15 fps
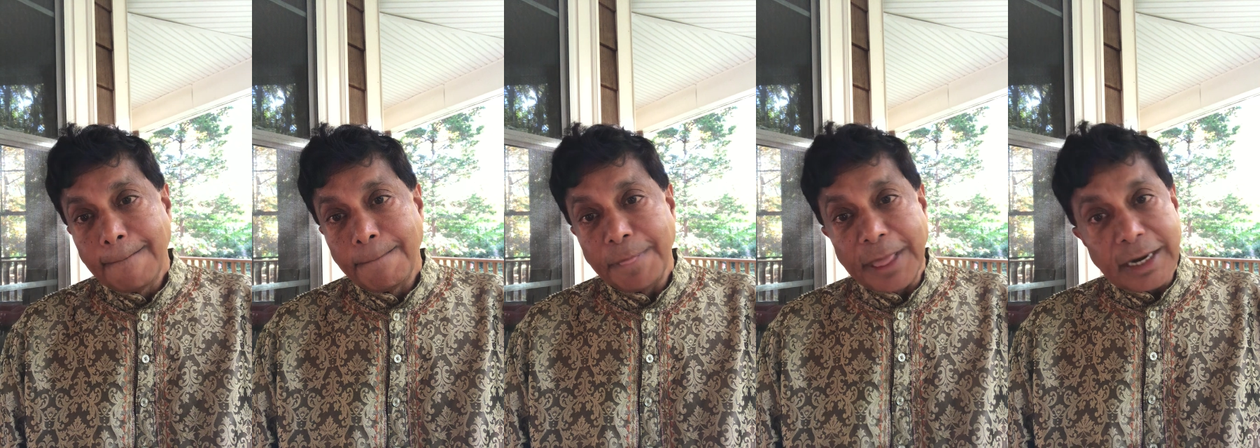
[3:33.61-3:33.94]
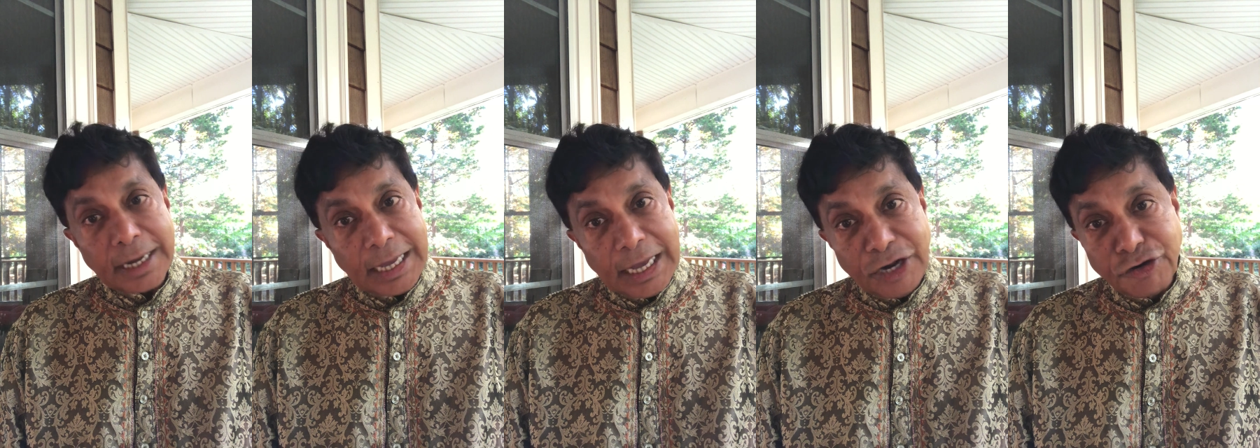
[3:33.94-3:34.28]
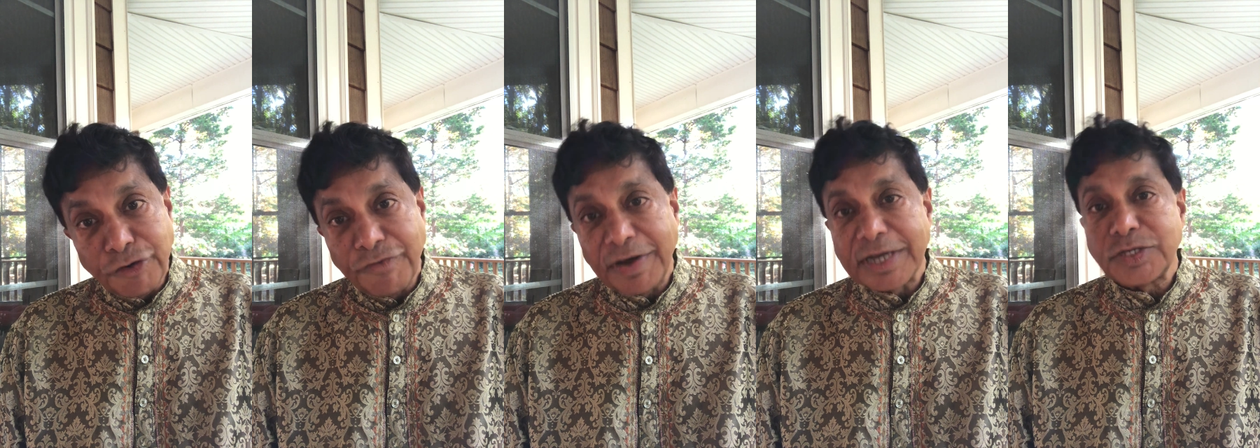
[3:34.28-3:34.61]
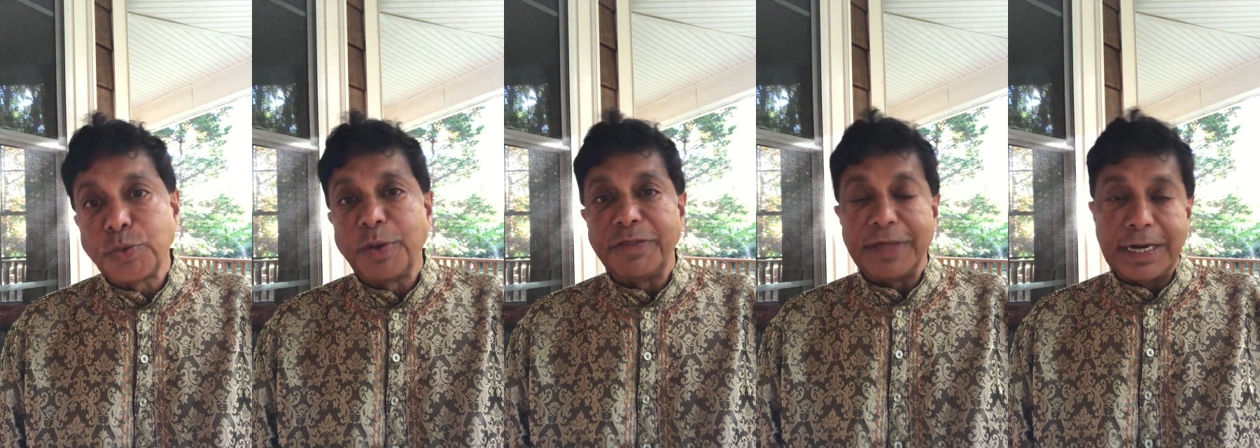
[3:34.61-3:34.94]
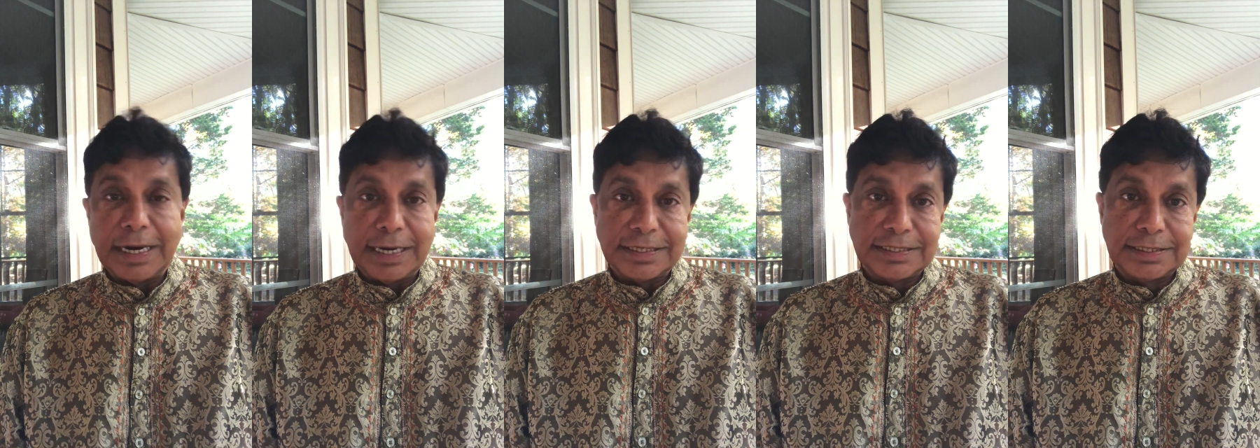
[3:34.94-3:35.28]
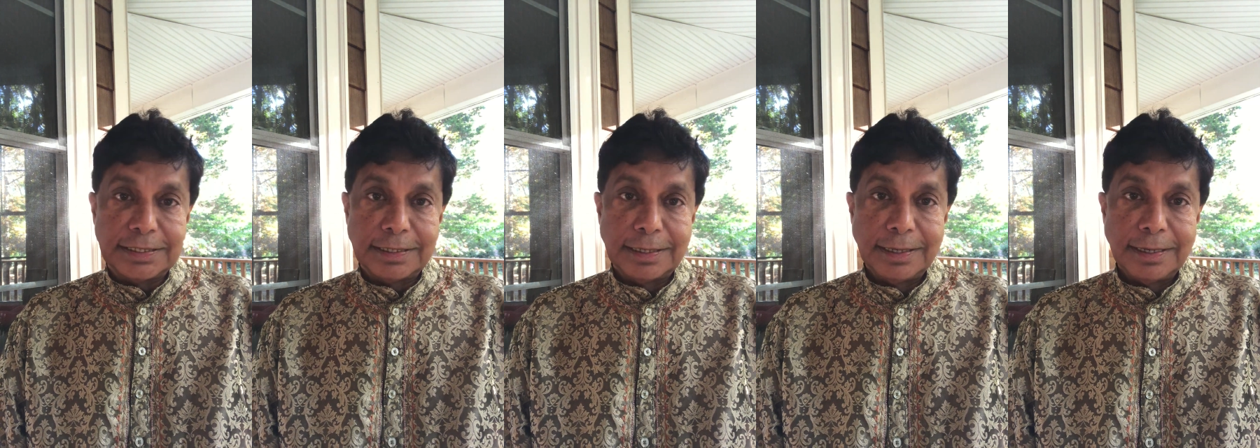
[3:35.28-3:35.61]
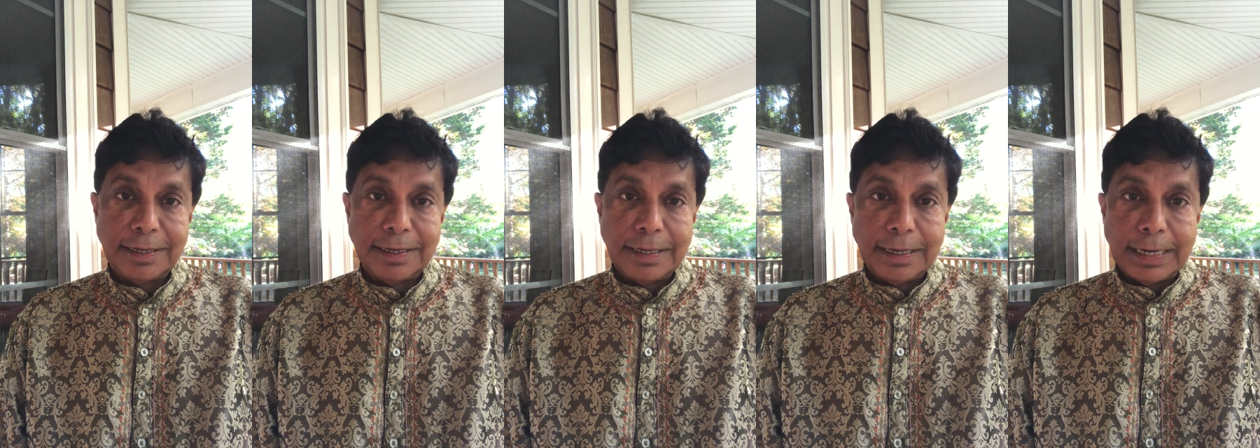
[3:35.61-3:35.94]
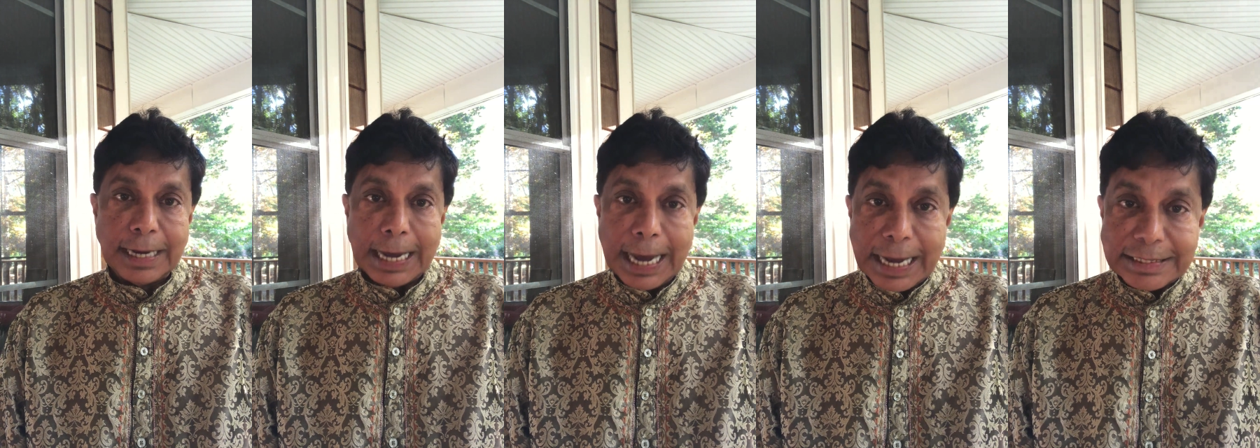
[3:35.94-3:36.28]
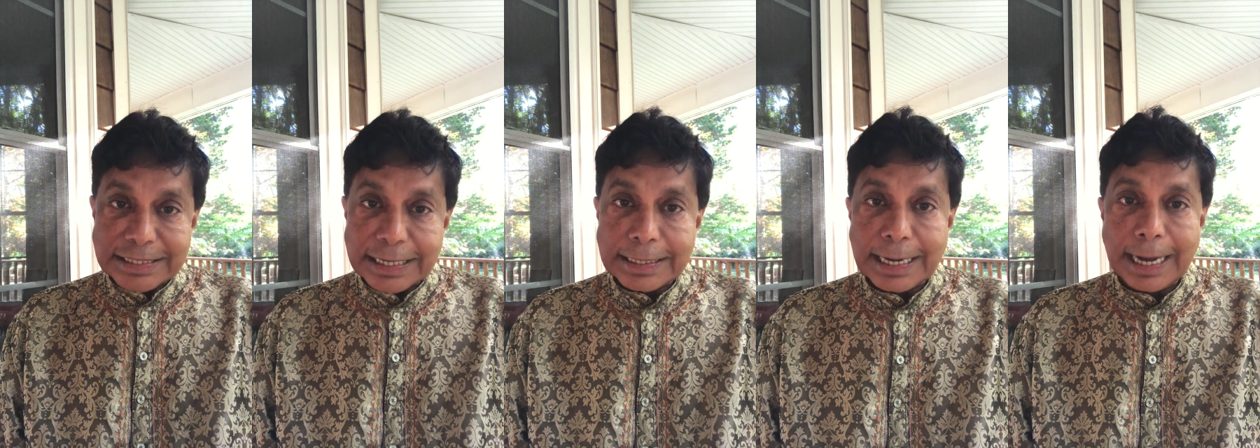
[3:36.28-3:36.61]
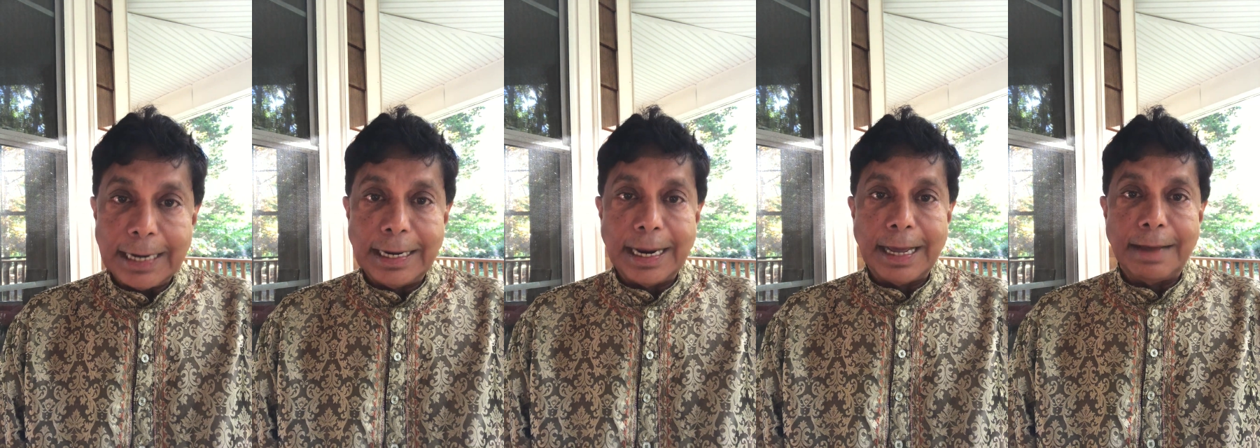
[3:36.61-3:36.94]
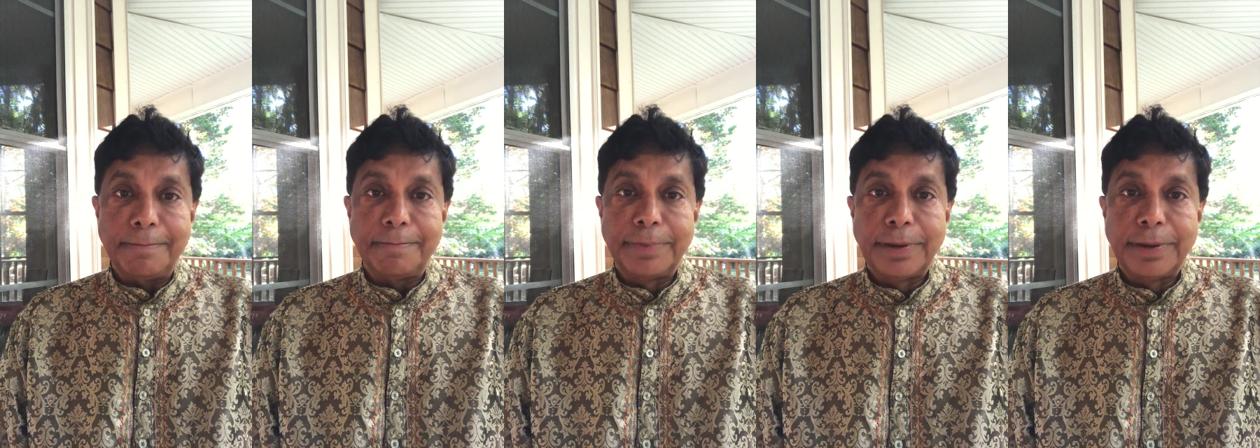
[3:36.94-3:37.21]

that each of us within us has that headlamp